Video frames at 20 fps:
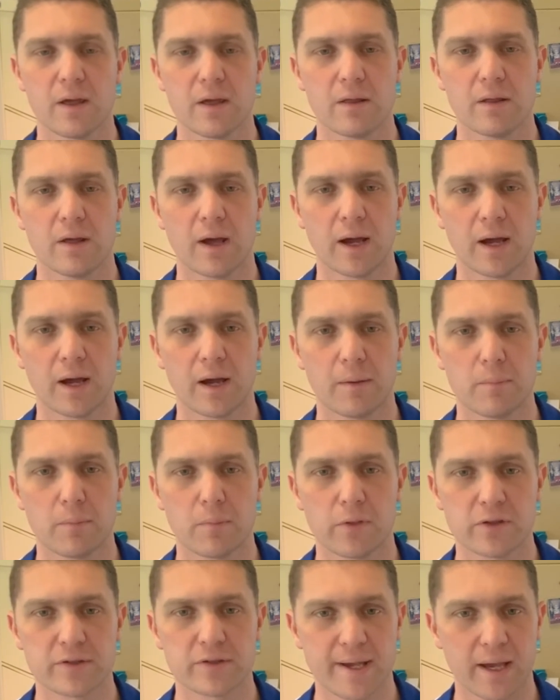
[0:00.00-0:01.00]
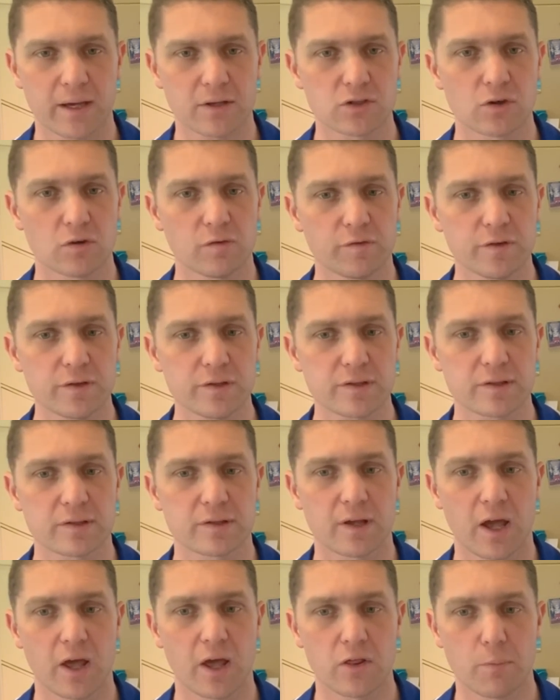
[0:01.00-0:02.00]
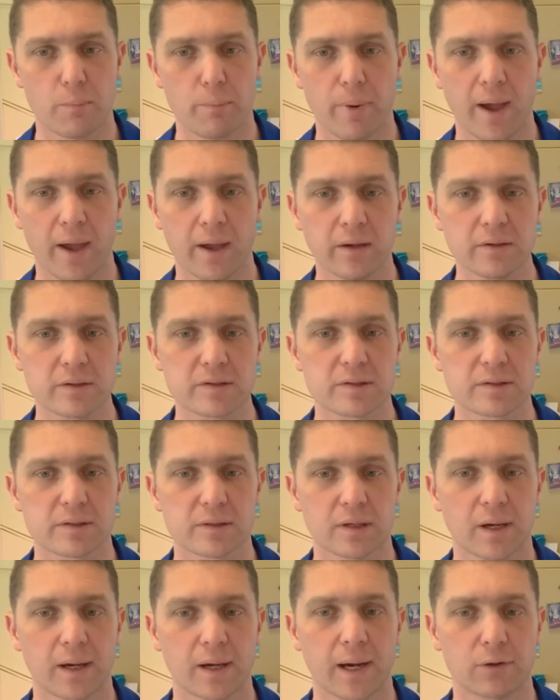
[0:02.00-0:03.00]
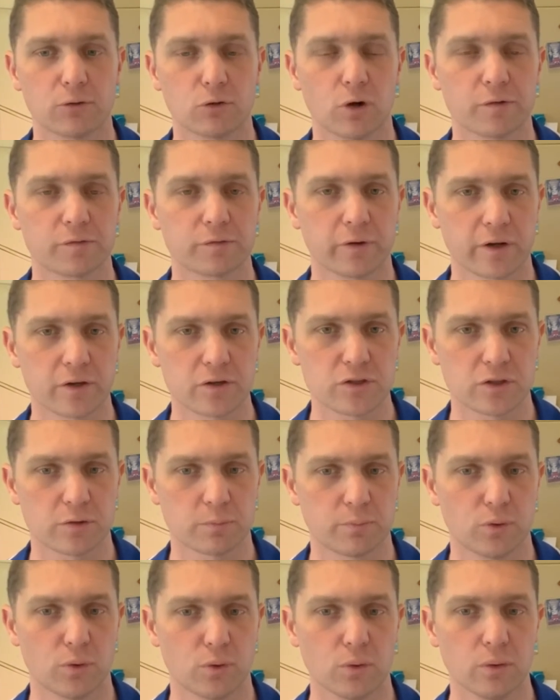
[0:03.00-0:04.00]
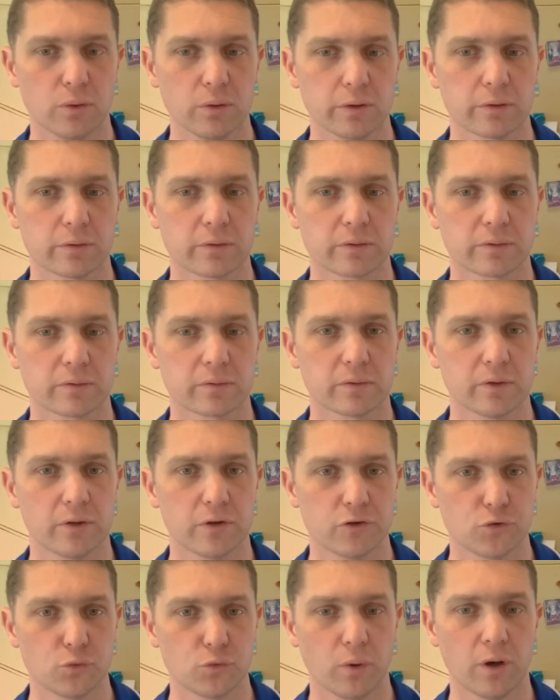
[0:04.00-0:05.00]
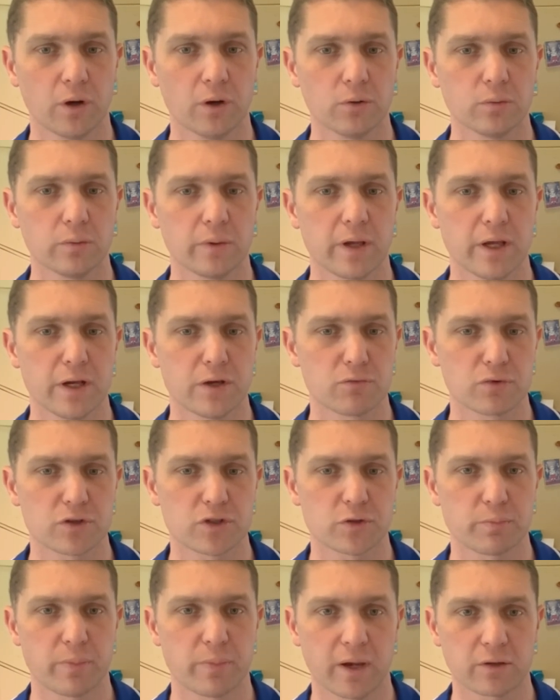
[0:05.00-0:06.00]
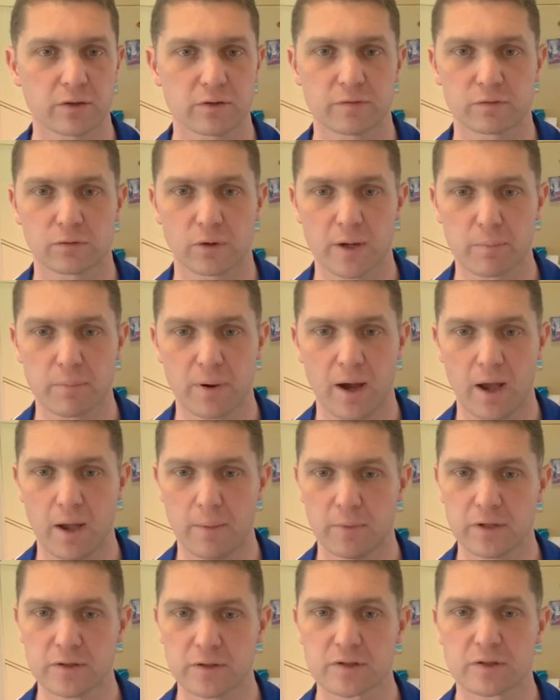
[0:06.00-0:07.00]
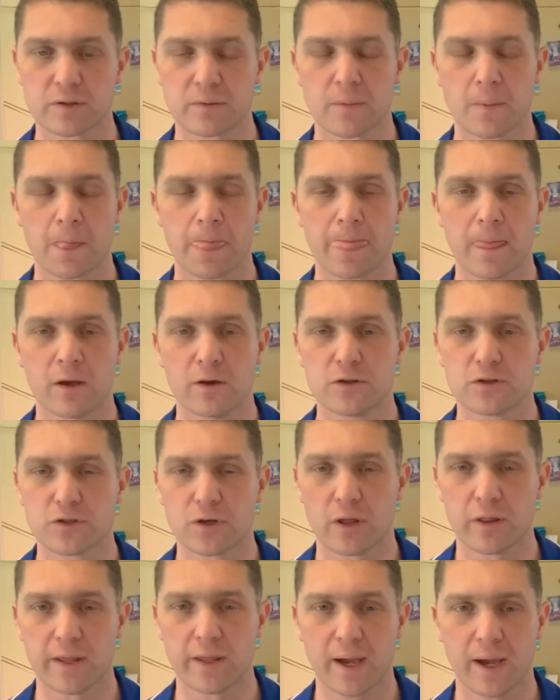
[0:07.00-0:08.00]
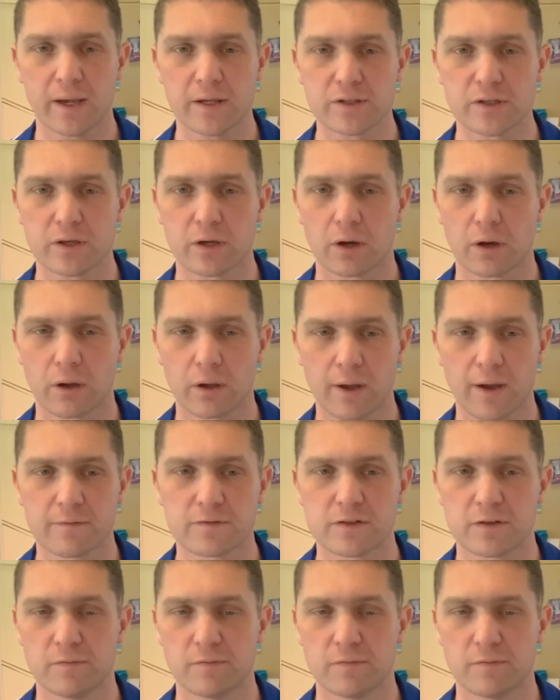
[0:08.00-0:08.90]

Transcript: the tax office and the banks are offering support as well in respect of repayments. So the ATO have some